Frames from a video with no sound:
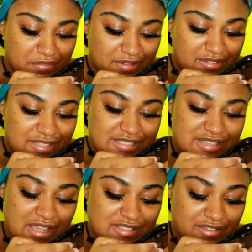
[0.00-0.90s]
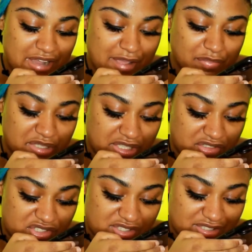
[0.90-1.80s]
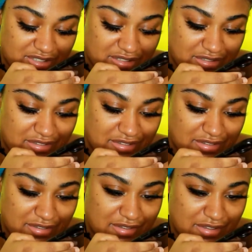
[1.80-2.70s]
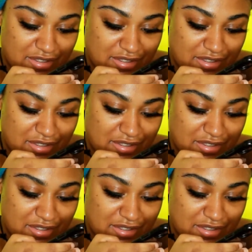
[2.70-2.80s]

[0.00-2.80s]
These knots are not bleached. If you get all up